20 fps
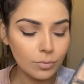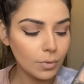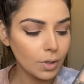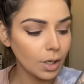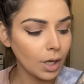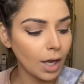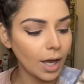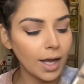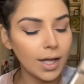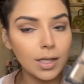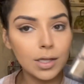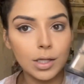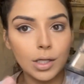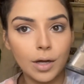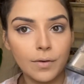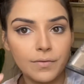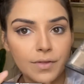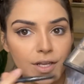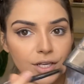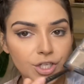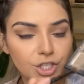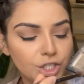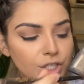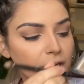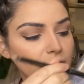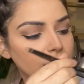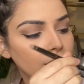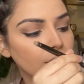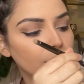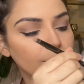I love this shade
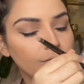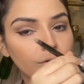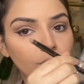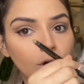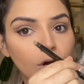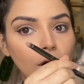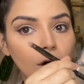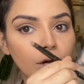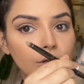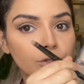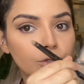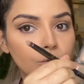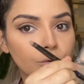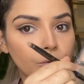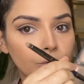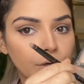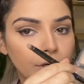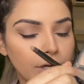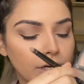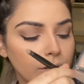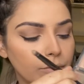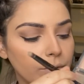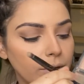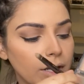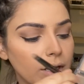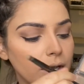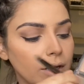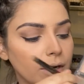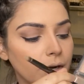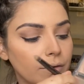here for contouring right
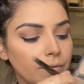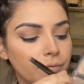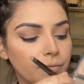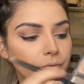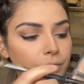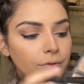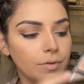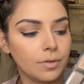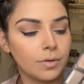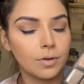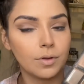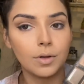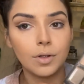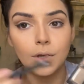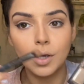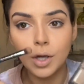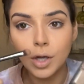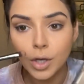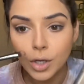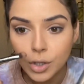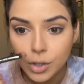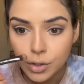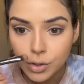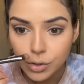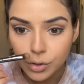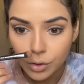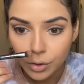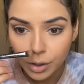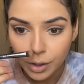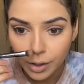here.
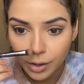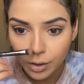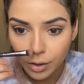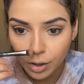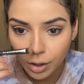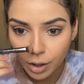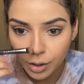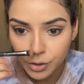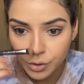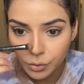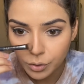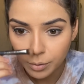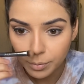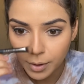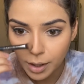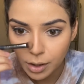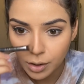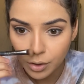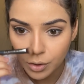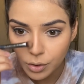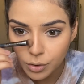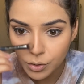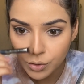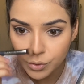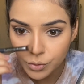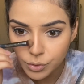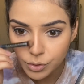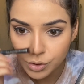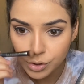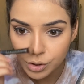So like contour my
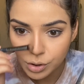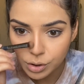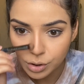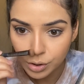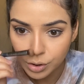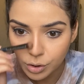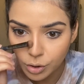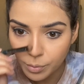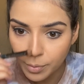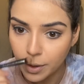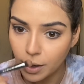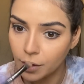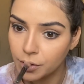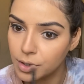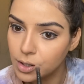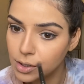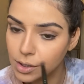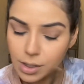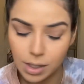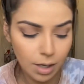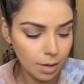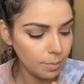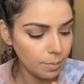nose just a little bit on the tip.